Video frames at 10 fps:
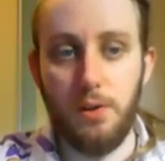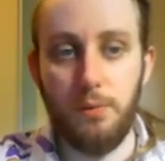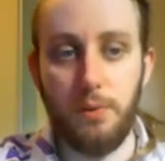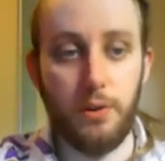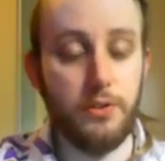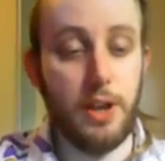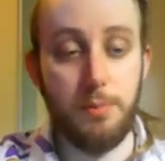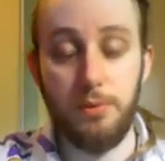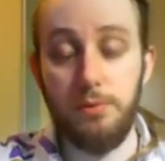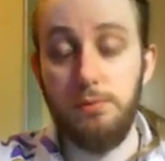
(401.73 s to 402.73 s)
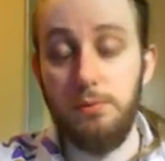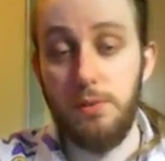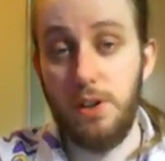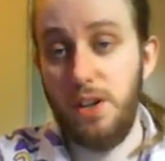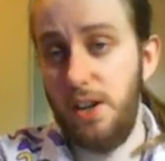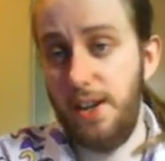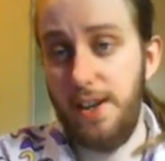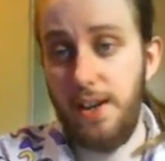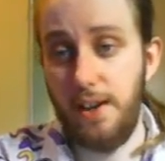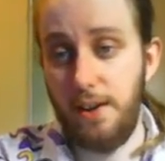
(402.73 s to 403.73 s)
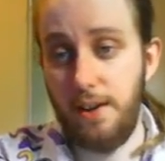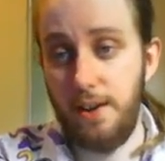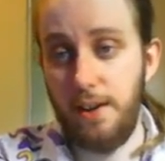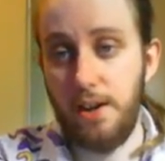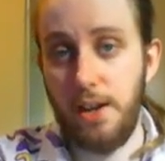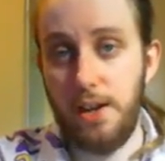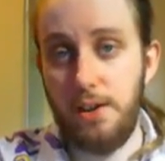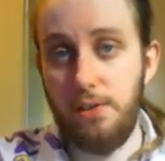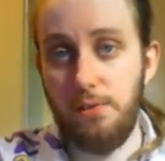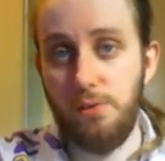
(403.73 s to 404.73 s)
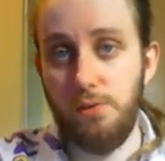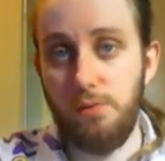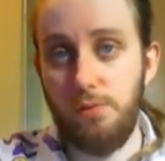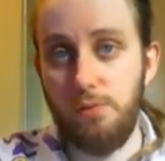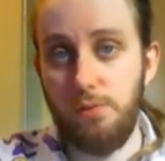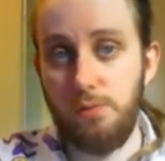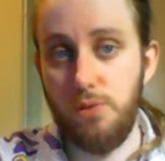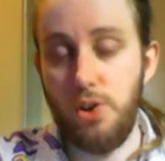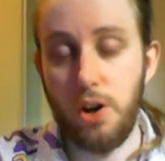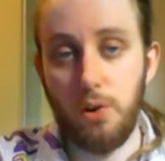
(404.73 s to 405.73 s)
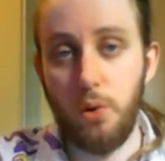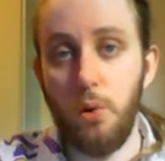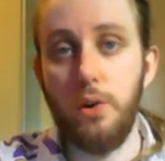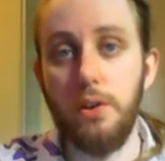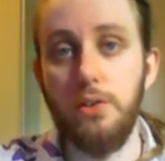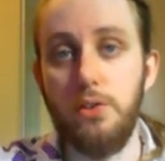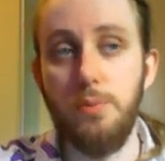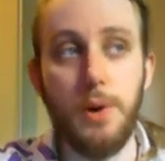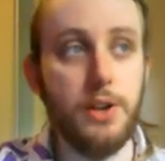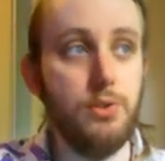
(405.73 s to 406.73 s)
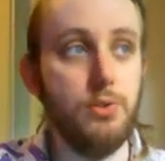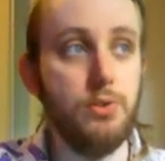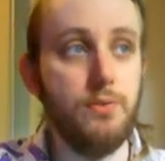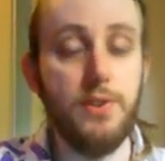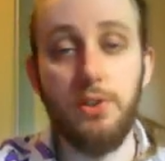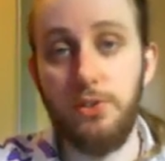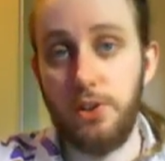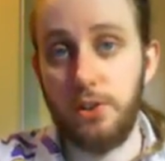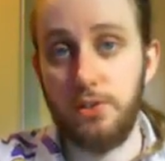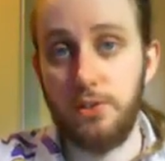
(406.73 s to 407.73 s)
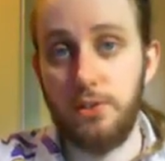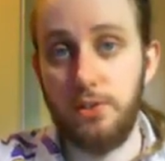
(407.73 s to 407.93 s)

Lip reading: For example, in a younger audience, you might use fiddlesticks.